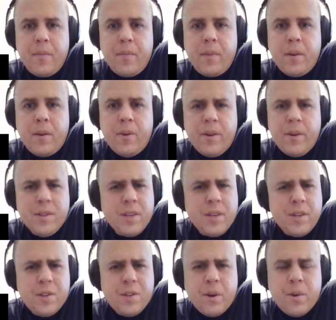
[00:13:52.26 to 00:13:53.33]
or is
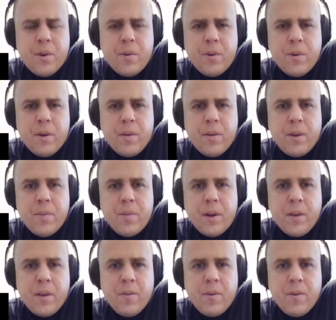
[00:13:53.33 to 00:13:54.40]
that Jerry Quarry? I'm not
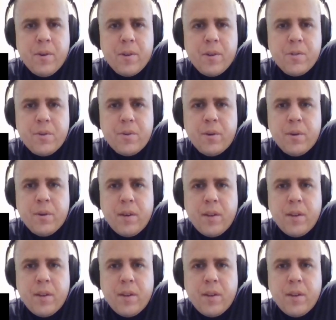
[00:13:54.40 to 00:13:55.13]
even really sure.